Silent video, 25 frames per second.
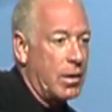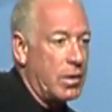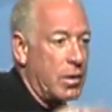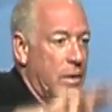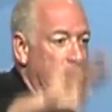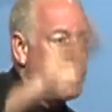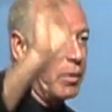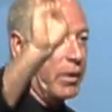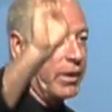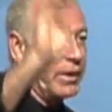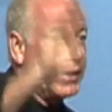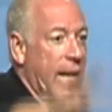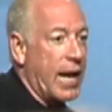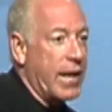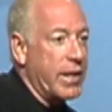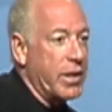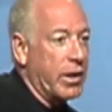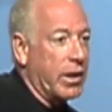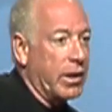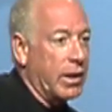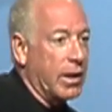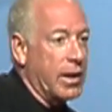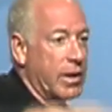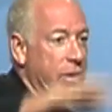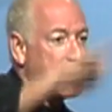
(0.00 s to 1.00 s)
You bring down
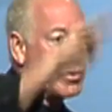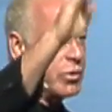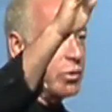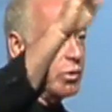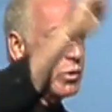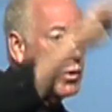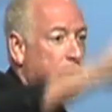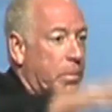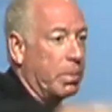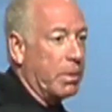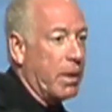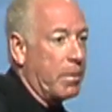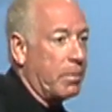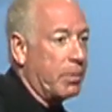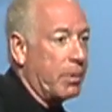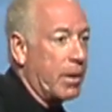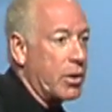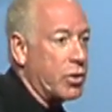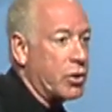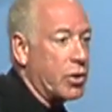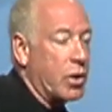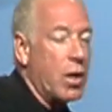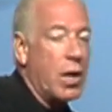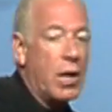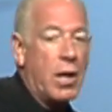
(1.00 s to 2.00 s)
your cholesterol, your blood
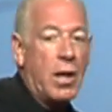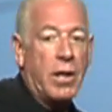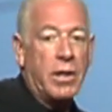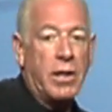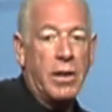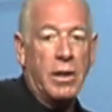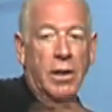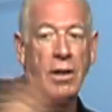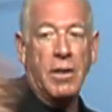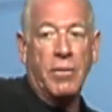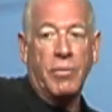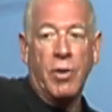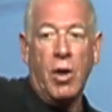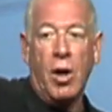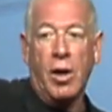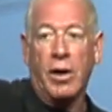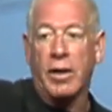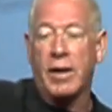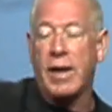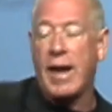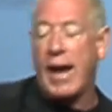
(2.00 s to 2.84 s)
pressure, you live longer.